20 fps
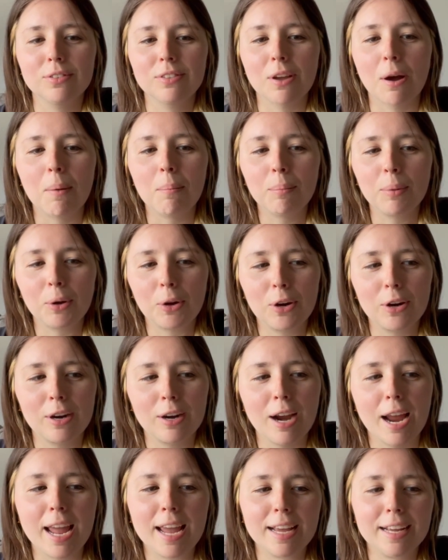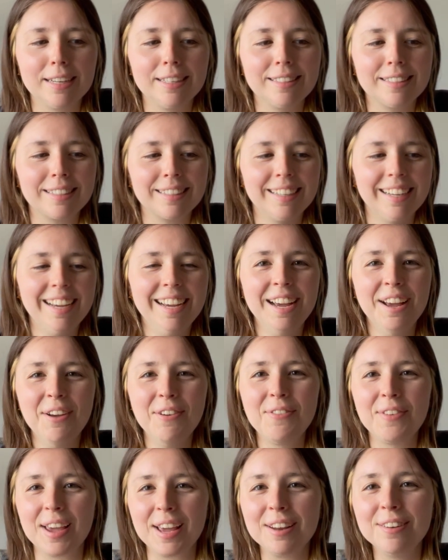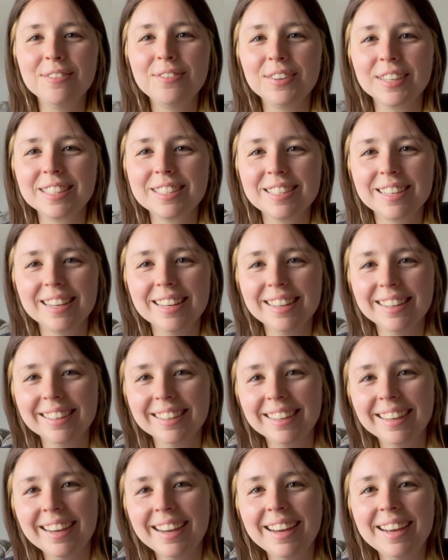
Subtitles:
Tumblr and fan fiction.